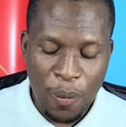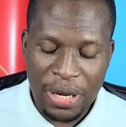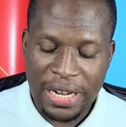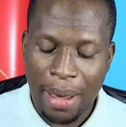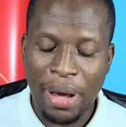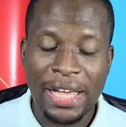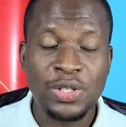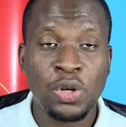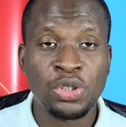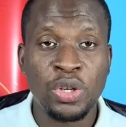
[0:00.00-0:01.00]
Midiama
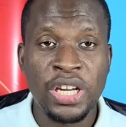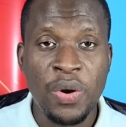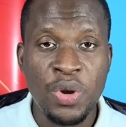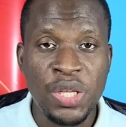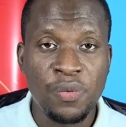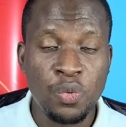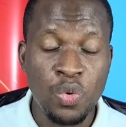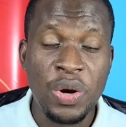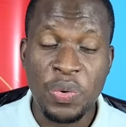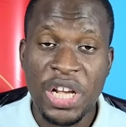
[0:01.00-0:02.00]
is also in the
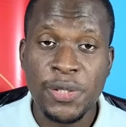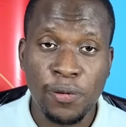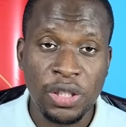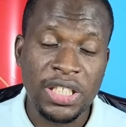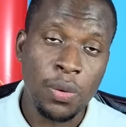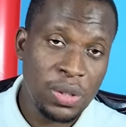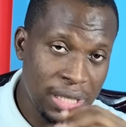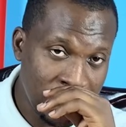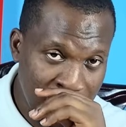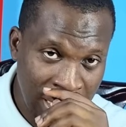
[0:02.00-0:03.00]
race for Dear
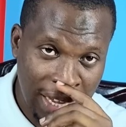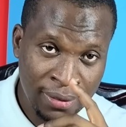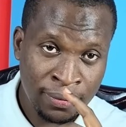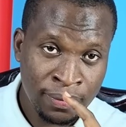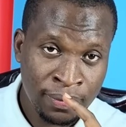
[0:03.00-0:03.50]
UC Taylor.